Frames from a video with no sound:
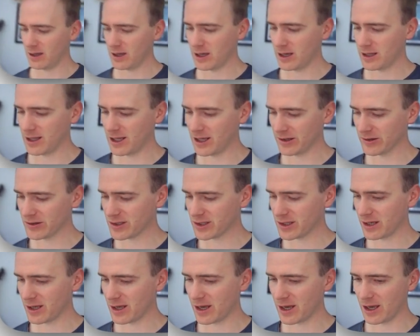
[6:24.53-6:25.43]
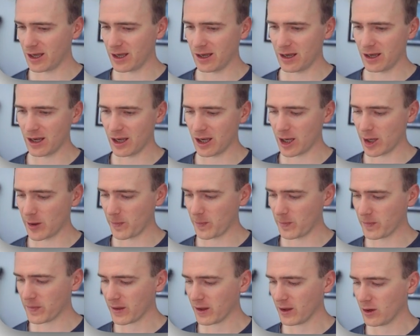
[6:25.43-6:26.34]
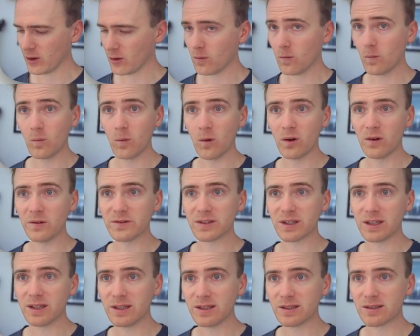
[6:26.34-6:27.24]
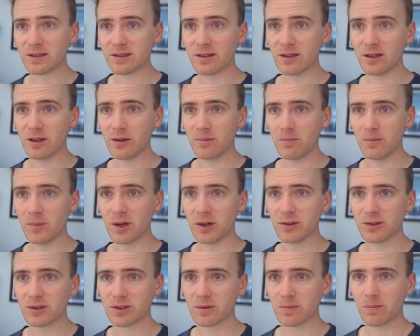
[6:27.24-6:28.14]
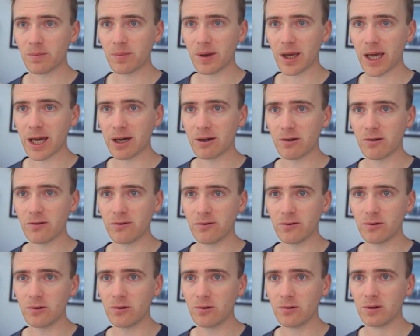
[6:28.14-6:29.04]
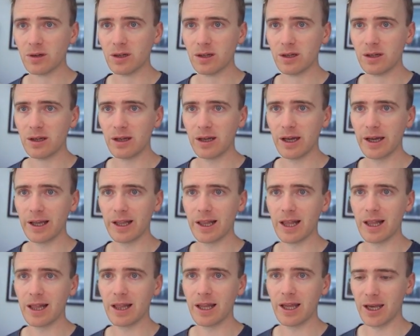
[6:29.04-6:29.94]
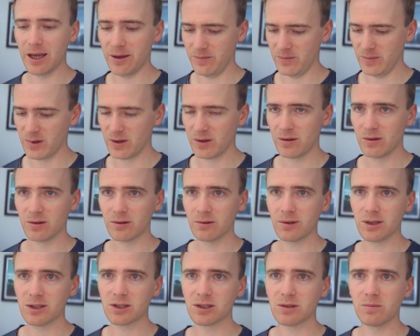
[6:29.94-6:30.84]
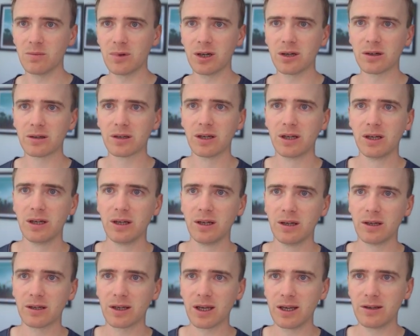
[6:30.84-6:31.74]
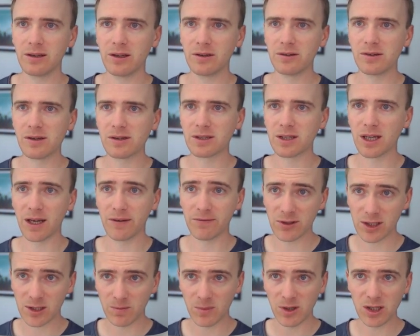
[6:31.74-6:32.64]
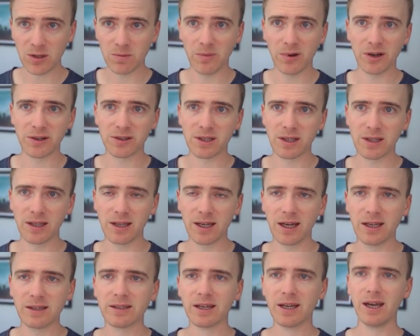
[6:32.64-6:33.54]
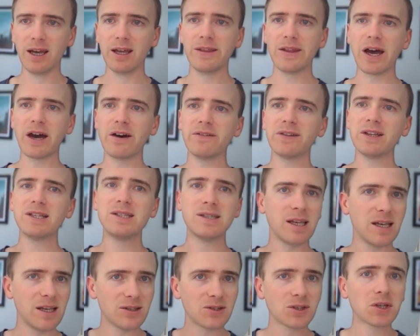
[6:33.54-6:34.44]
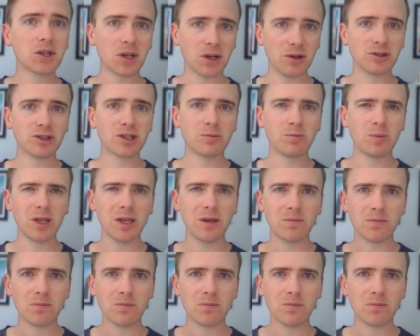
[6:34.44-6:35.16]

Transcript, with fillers: and I'll say, um, what is the most powerful LLM? Question mark. Okay, notice I have the speech marks at the end. Now, this isn't going to be